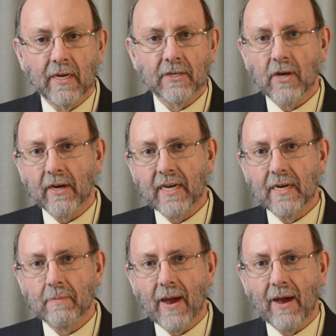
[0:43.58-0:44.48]

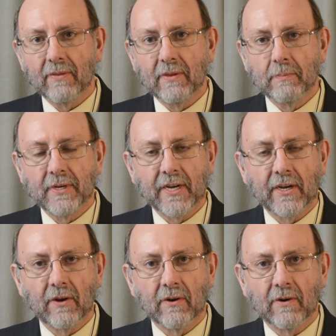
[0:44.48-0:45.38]
talking about the
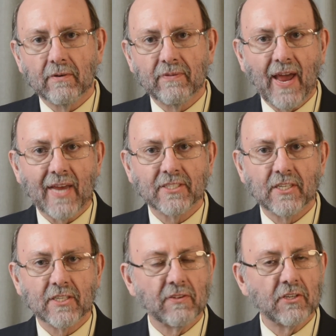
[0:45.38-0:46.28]
particular
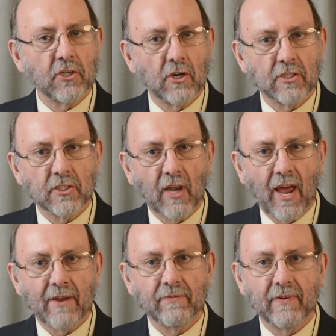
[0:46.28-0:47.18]
facets of the church
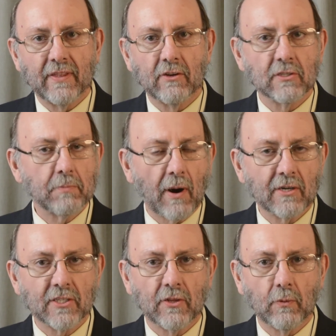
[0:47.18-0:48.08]
life in those
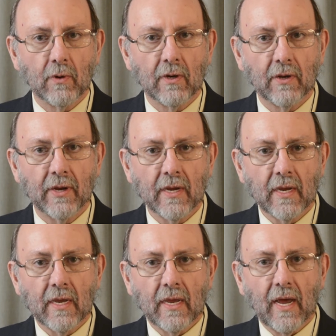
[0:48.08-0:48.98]
parts of the world,
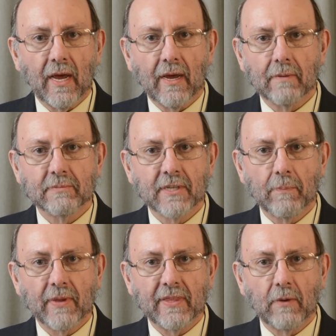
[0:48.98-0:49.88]

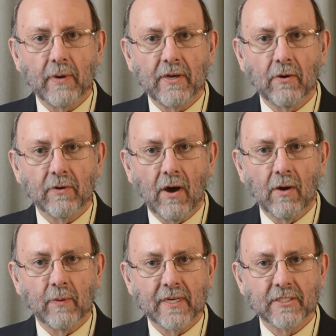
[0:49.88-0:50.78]
something that we don't
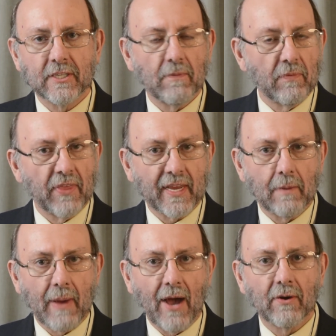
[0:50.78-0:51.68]
always think
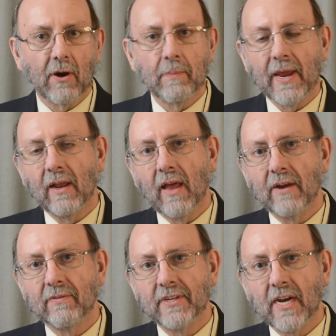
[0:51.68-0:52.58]
about or pay a lot
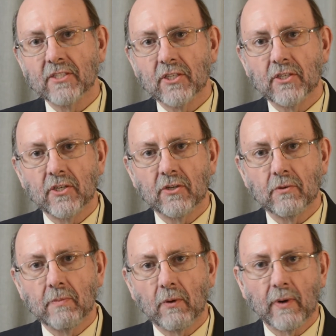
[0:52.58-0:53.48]
of attention
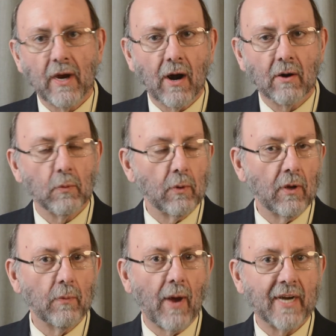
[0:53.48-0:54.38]
to, but we are a
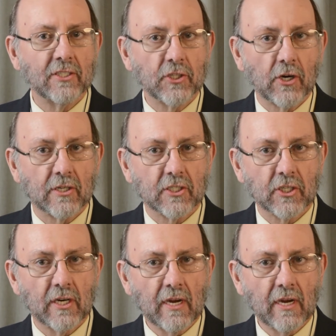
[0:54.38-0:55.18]
worldwide church.